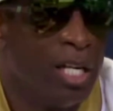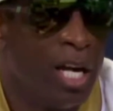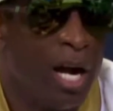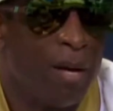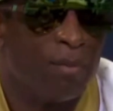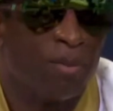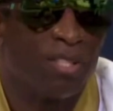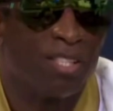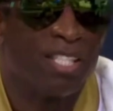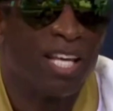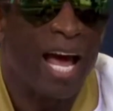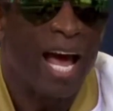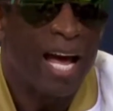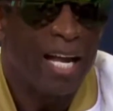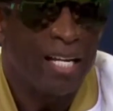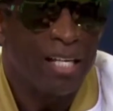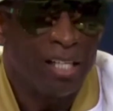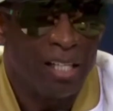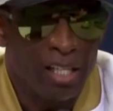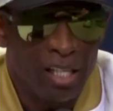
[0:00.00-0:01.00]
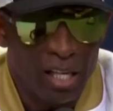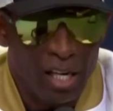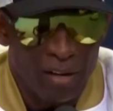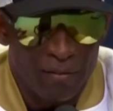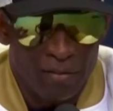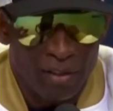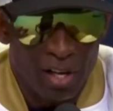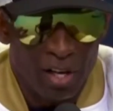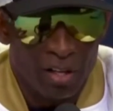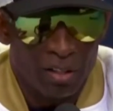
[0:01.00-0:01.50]
I'm saddened
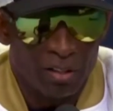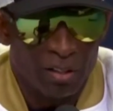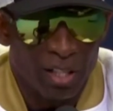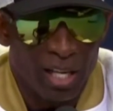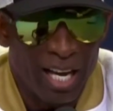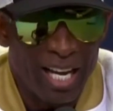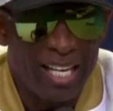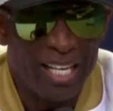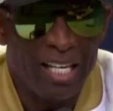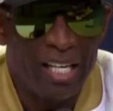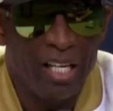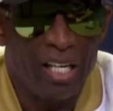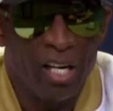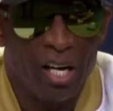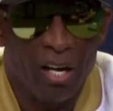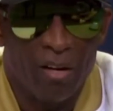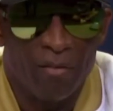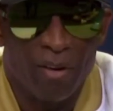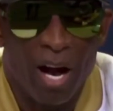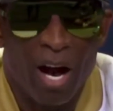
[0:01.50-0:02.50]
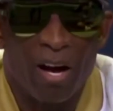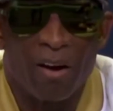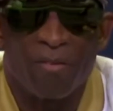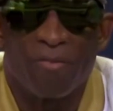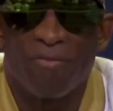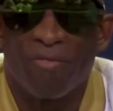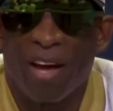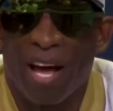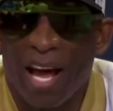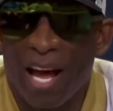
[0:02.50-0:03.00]
if there's any of our
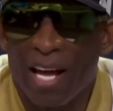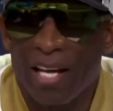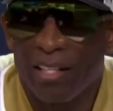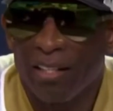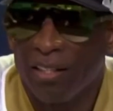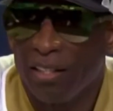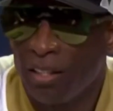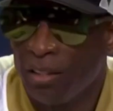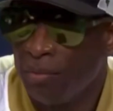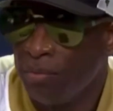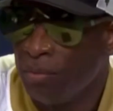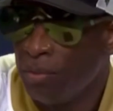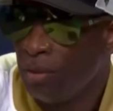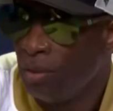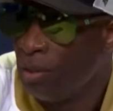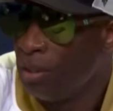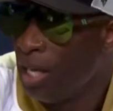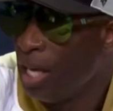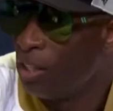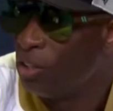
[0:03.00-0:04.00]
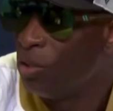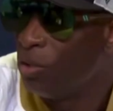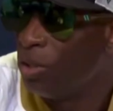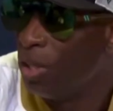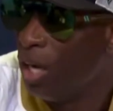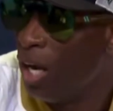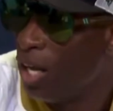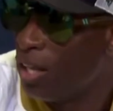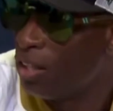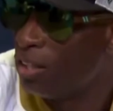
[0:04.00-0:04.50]
fans that's on
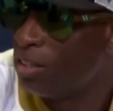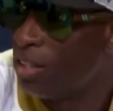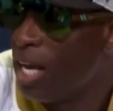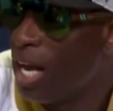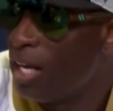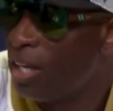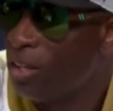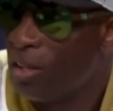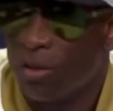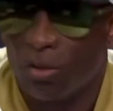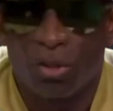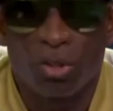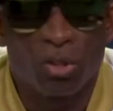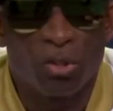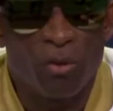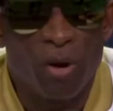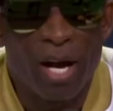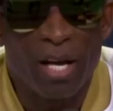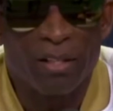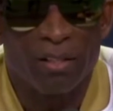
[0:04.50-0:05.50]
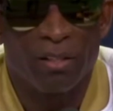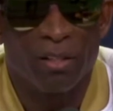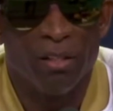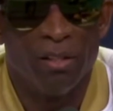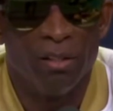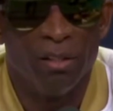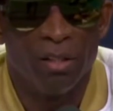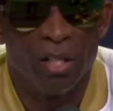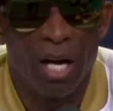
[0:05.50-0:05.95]
the other side of those threats.